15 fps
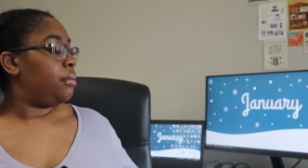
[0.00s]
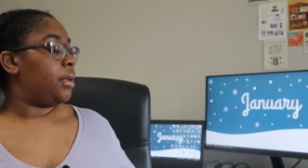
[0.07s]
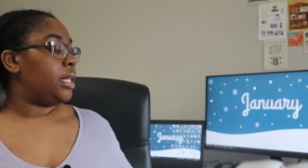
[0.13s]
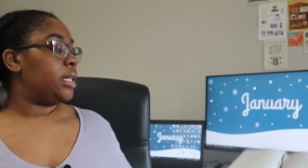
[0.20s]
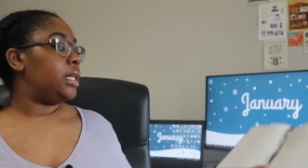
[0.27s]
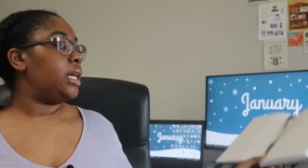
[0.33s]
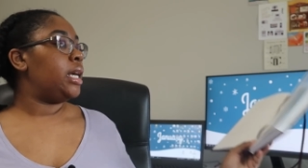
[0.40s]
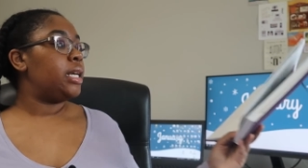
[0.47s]
my
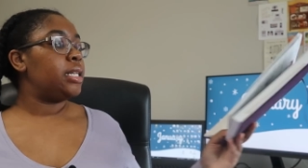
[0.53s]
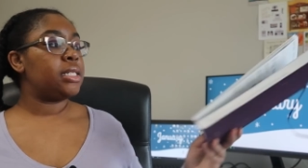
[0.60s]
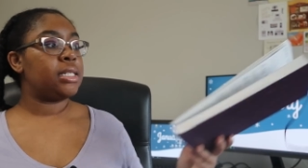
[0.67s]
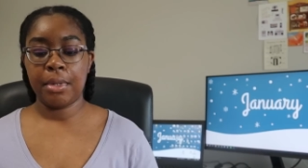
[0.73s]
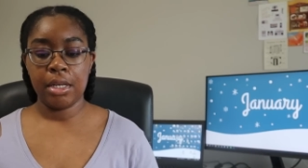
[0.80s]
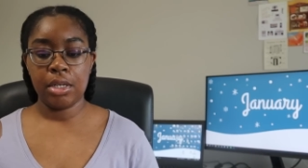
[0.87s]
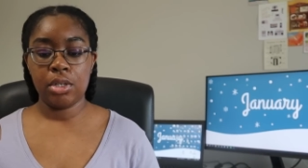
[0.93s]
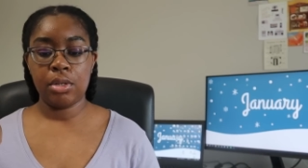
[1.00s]
list, I'm
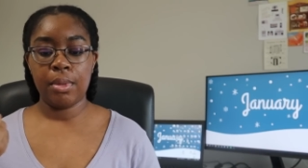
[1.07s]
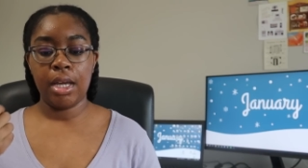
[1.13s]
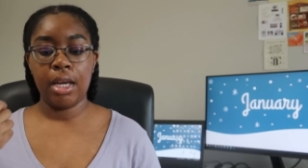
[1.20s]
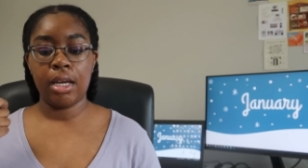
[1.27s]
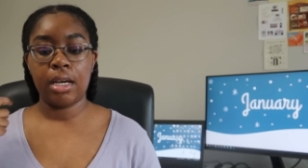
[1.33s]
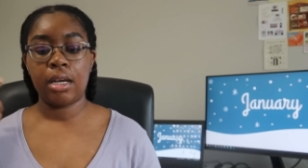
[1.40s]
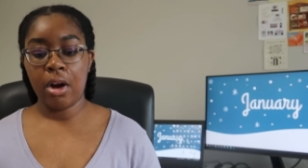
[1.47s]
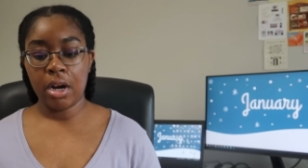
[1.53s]
planning to
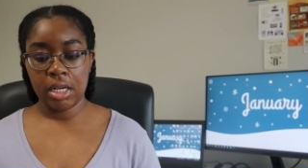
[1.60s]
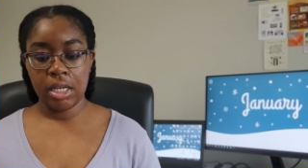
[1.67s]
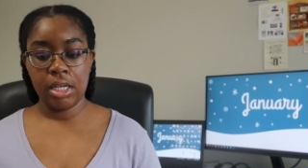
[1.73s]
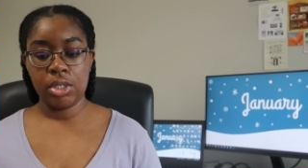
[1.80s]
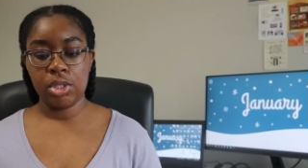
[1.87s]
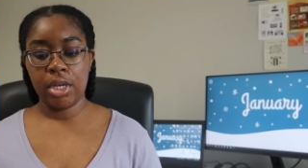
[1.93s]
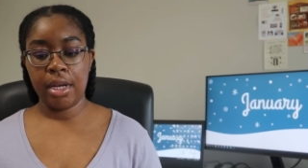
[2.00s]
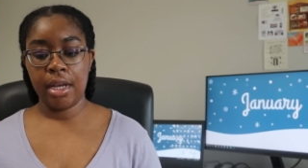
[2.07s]
make heart
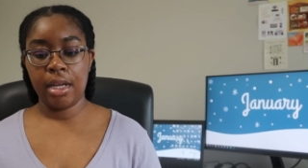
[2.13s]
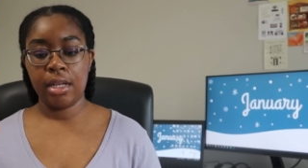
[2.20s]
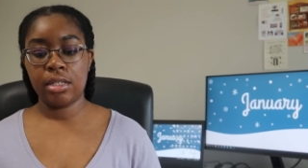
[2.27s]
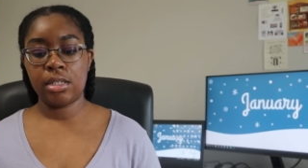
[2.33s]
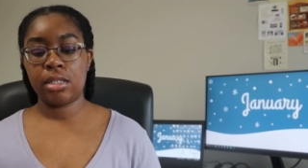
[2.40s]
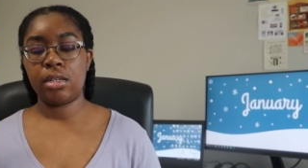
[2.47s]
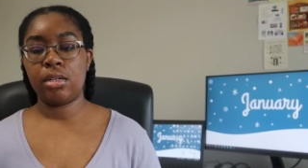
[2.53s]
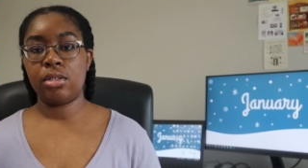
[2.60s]

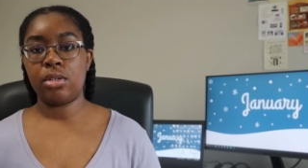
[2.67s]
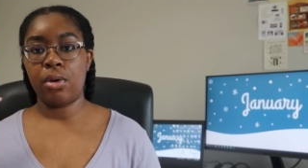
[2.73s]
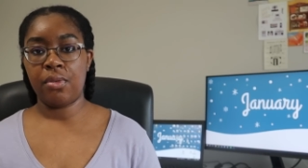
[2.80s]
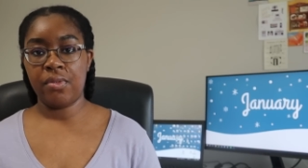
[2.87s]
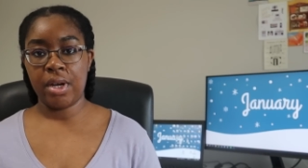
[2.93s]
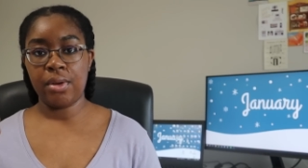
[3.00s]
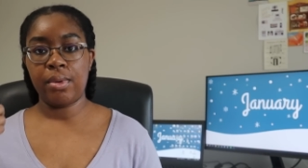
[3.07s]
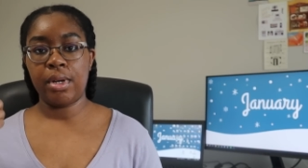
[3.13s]
keychains, so a
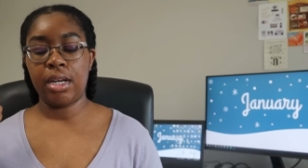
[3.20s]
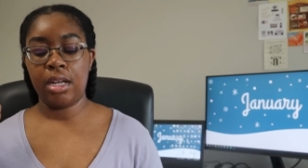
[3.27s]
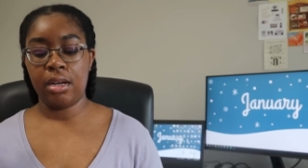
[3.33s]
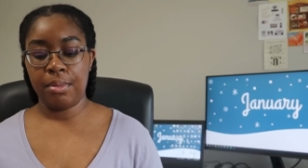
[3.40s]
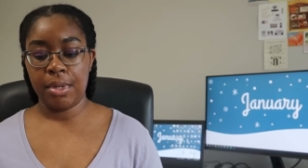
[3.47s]
red one and a